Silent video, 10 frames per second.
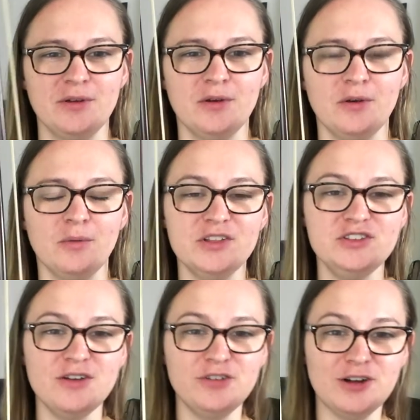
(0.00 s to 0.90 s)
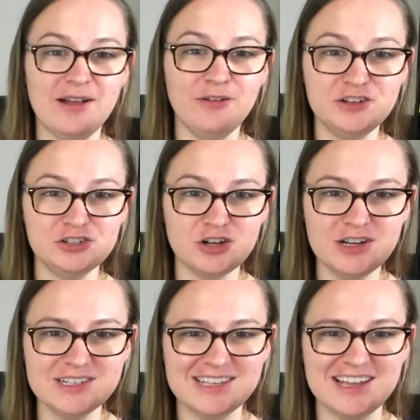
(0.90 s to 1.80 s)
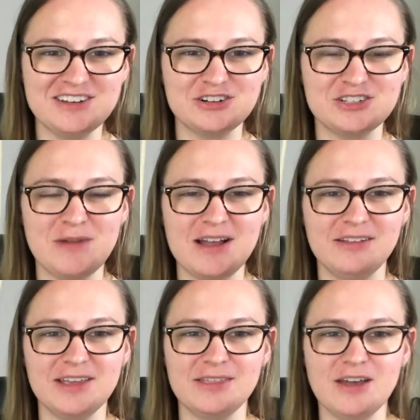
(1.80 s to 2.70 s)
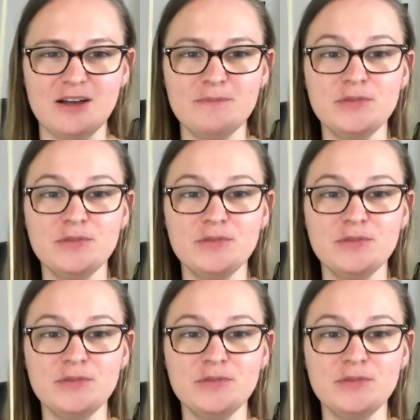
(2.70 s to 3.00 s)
Once you have your elephant trunks and your smiling thumb, you